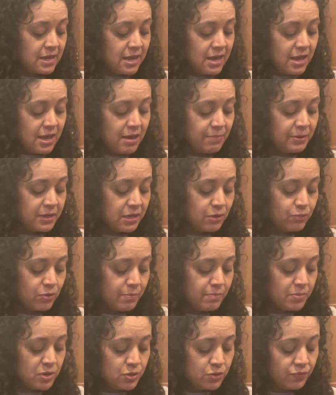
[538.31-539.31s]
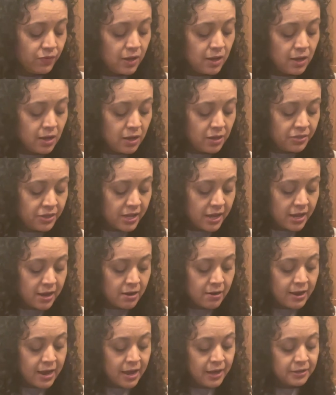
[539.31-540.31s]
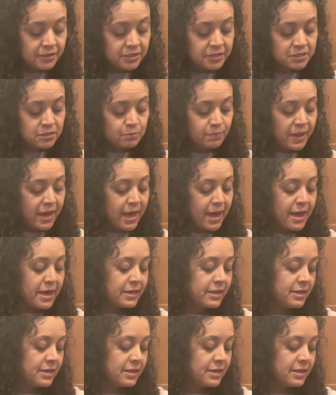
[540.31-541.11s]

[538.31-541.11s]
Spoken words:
I'm going to remove all the air out of this bag.